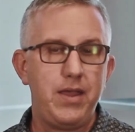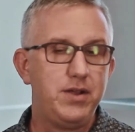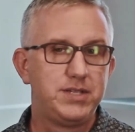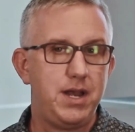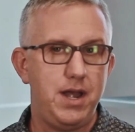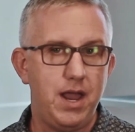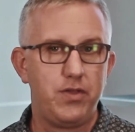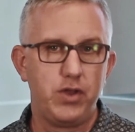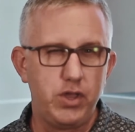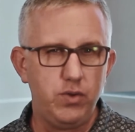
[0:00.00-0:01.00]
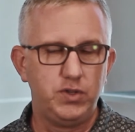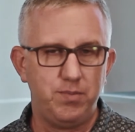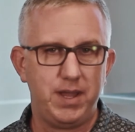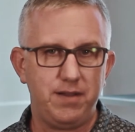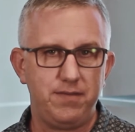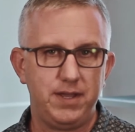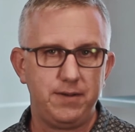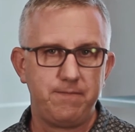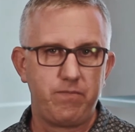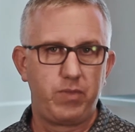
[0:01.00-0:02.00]
here's another huge
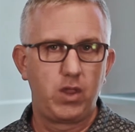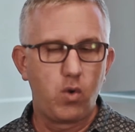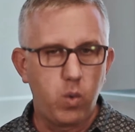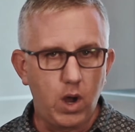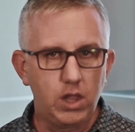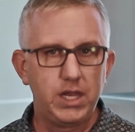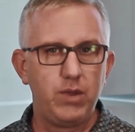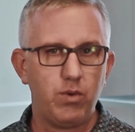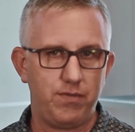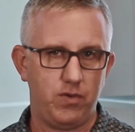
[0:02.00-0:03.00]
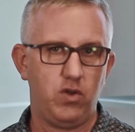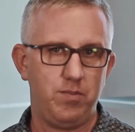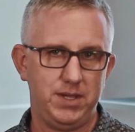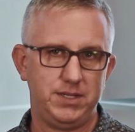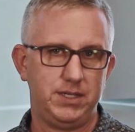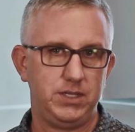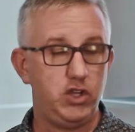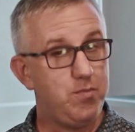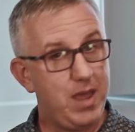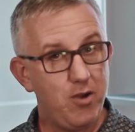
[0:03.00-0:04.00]
benefit. Quality referral business.
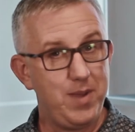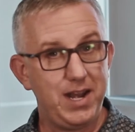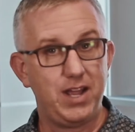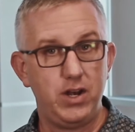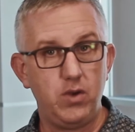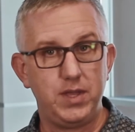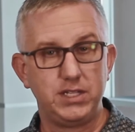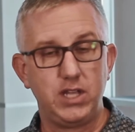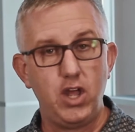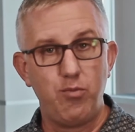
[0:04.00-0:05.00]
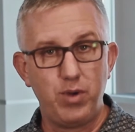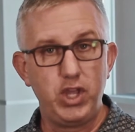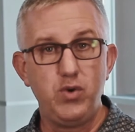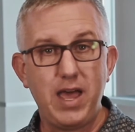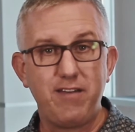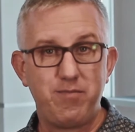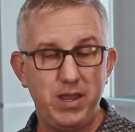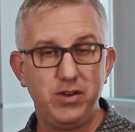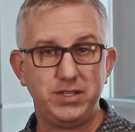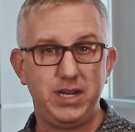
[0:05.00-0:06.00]
You may or may not know this, but you have
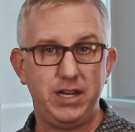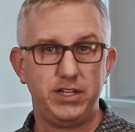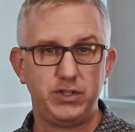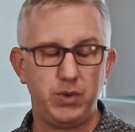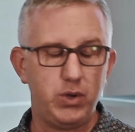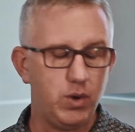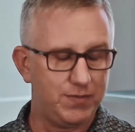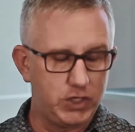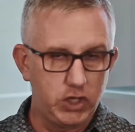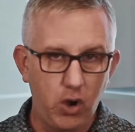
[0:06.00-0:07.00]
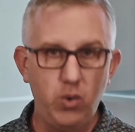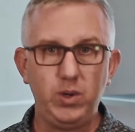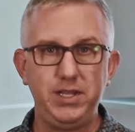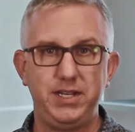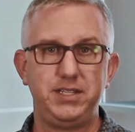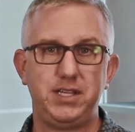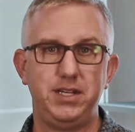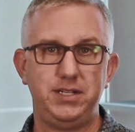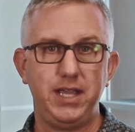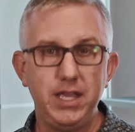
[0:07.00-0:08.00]
peers in industry who have totally
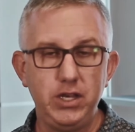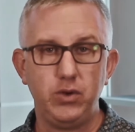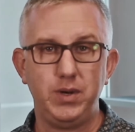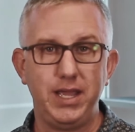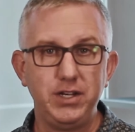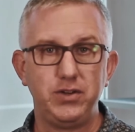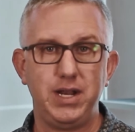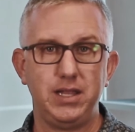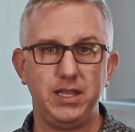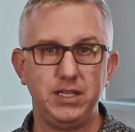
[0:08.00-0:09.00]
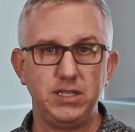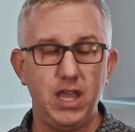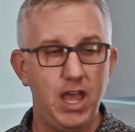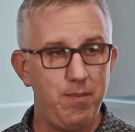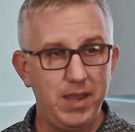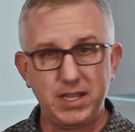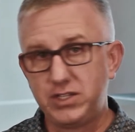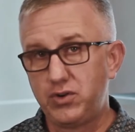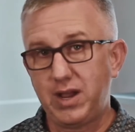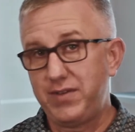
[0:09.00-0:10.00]
discontinued internet leads because
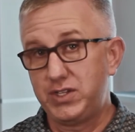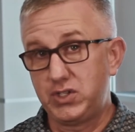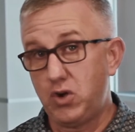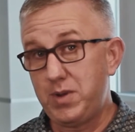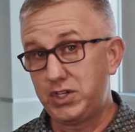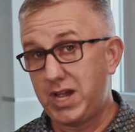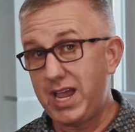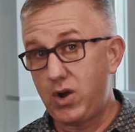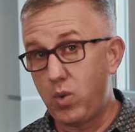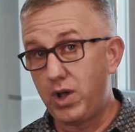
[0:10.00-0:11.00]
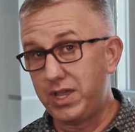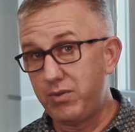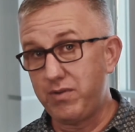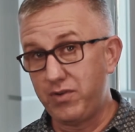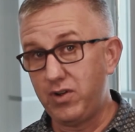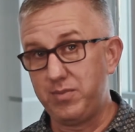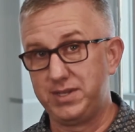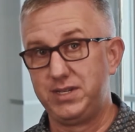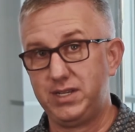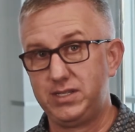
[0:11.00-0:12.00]
they're driving so much high quality referral
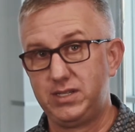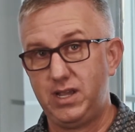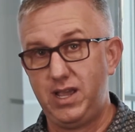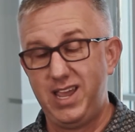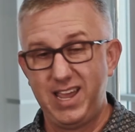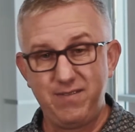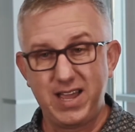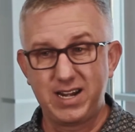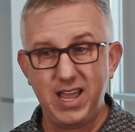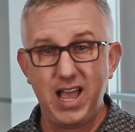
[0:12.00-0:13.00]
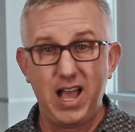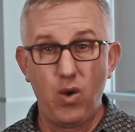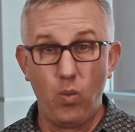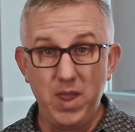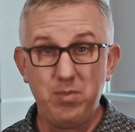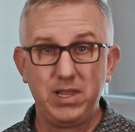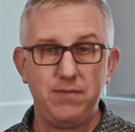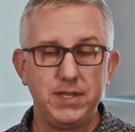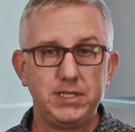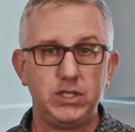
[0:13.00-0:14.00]
business. In fact, we
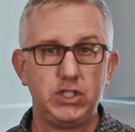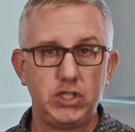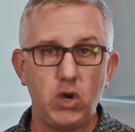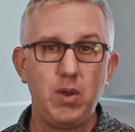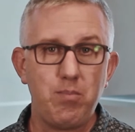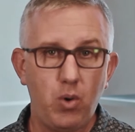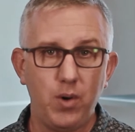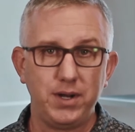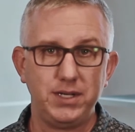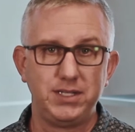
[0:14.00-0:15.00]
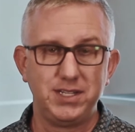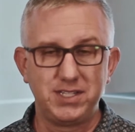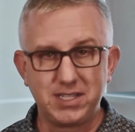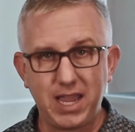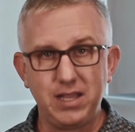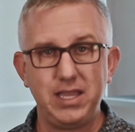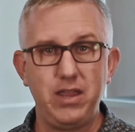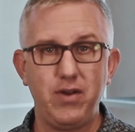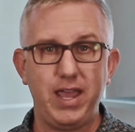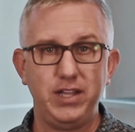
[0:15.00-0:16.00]
believe this is so important to scaling
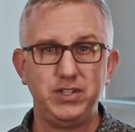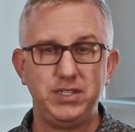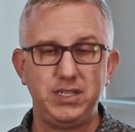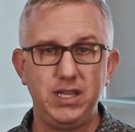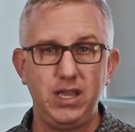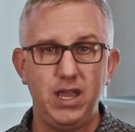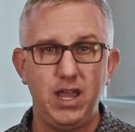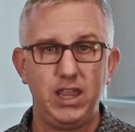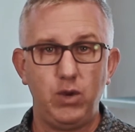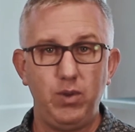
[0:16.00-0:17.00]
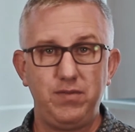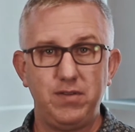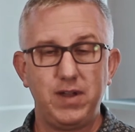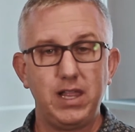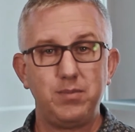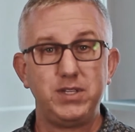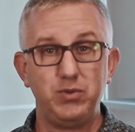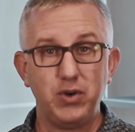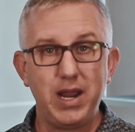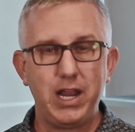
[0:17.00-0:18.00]
your agency that we've developed some
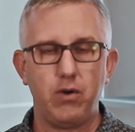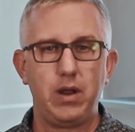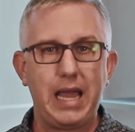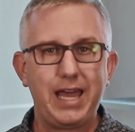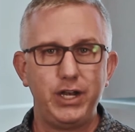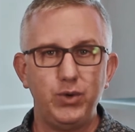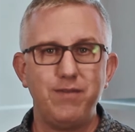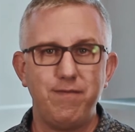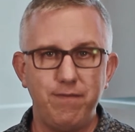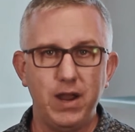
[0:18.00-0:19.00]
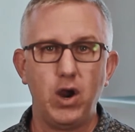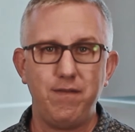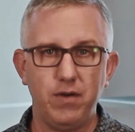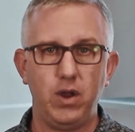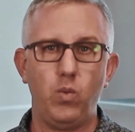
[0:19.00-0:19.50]
training around how to do it very, very